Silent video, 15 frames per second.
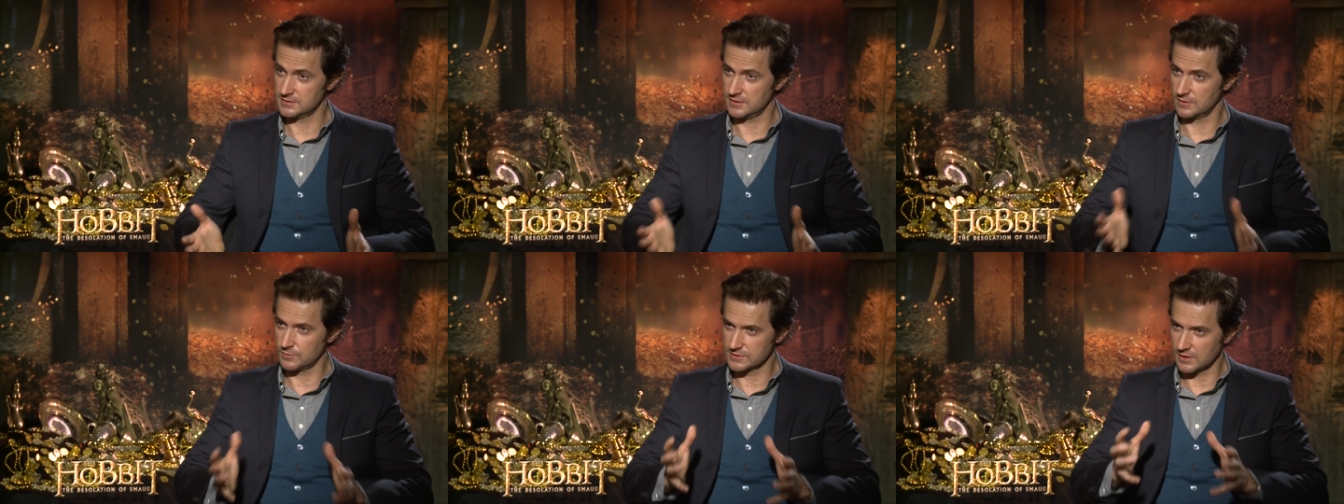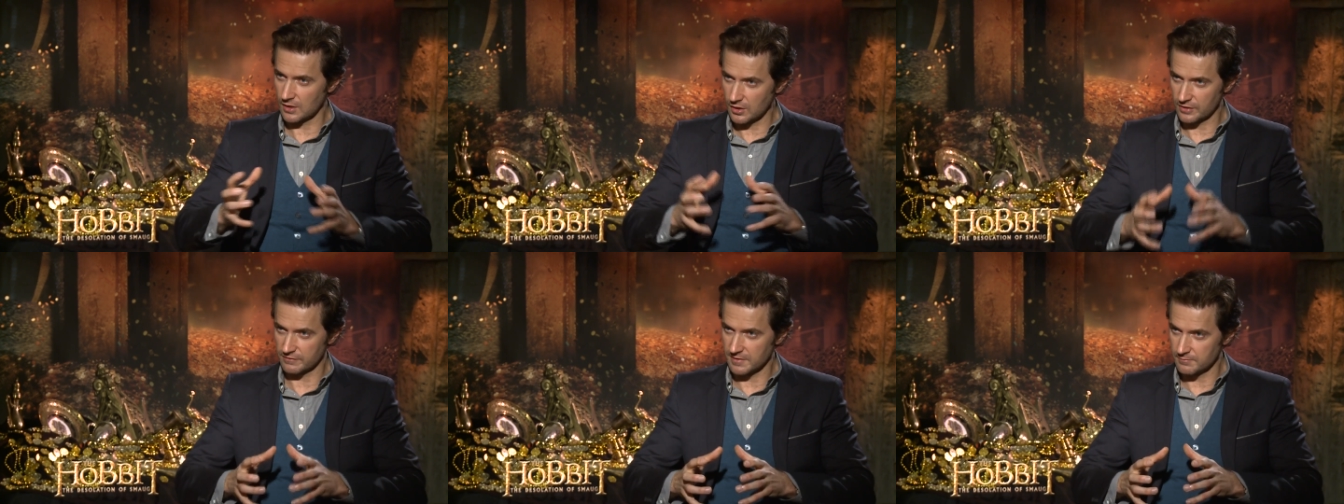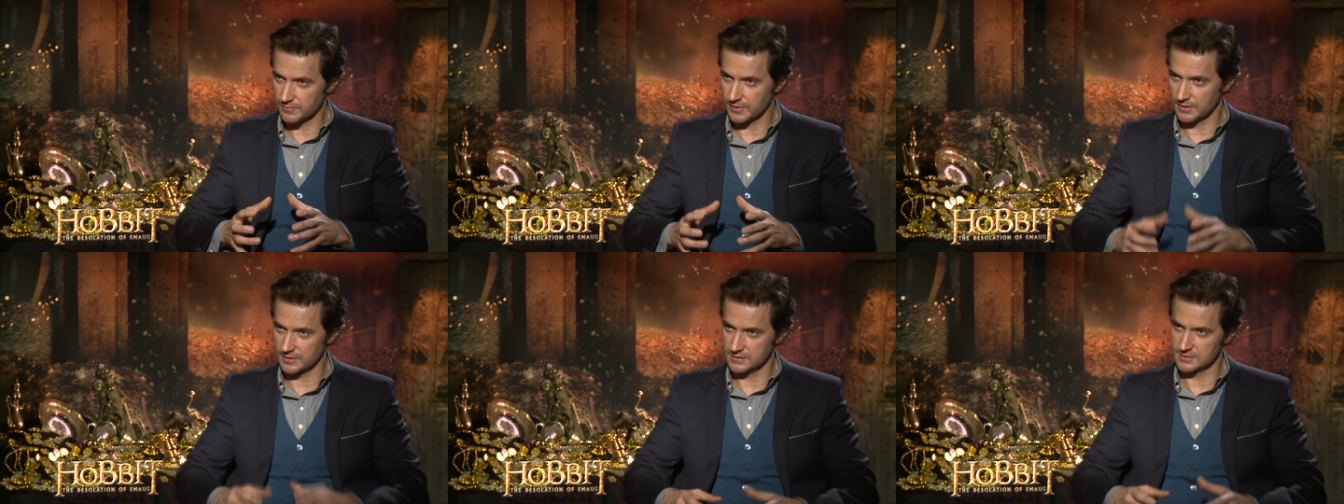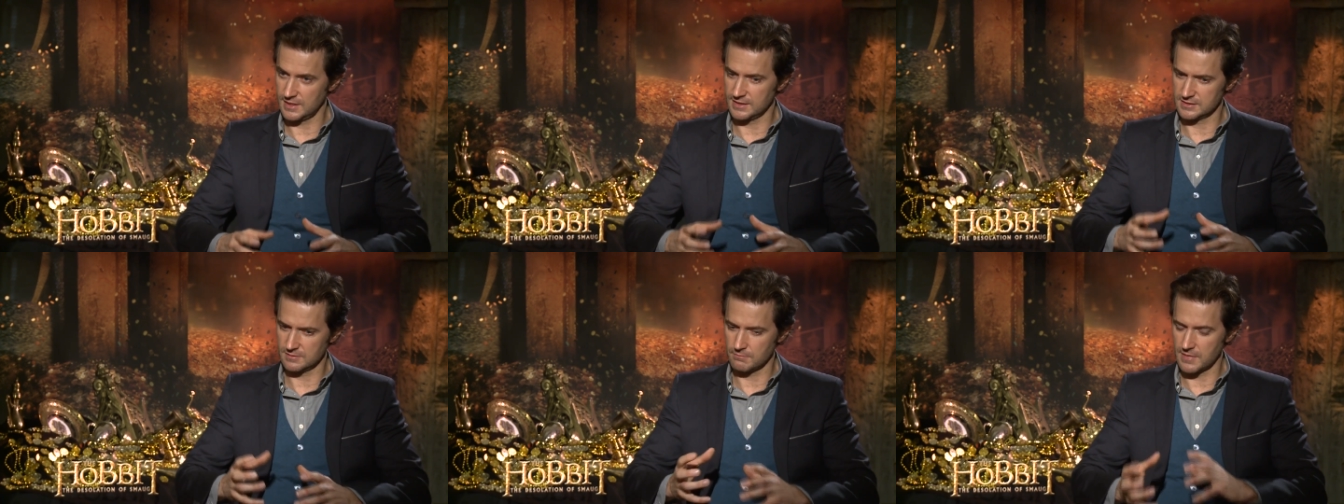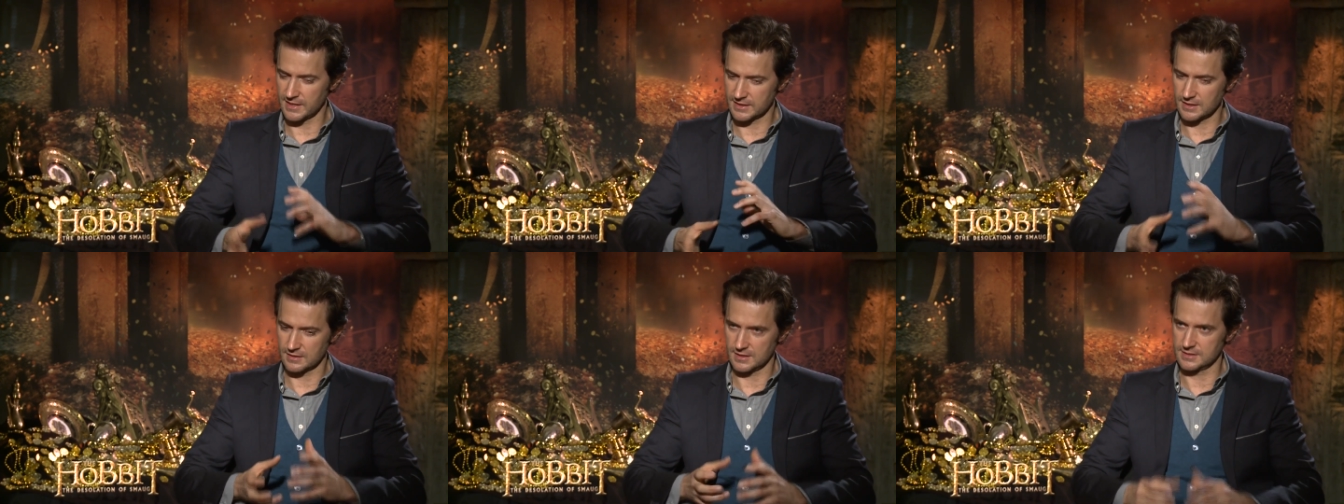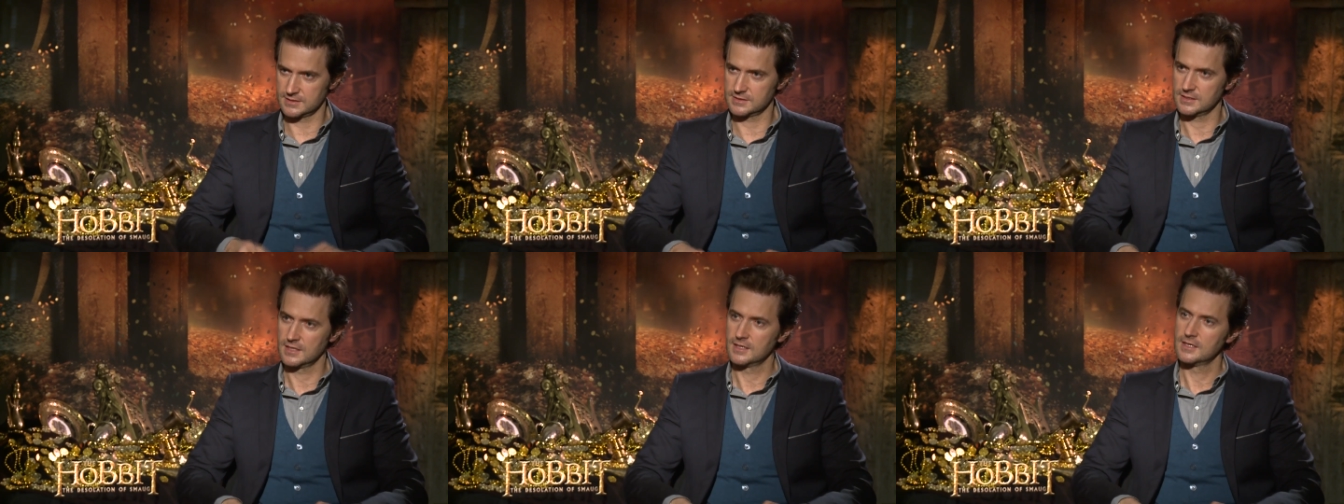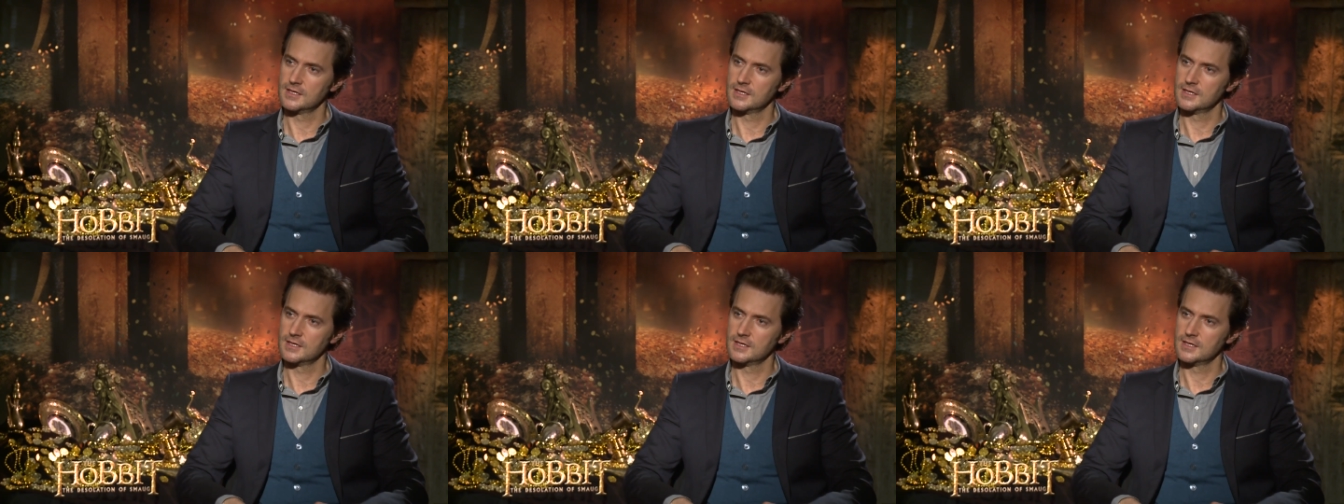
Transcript: So there was a lot of input into making this,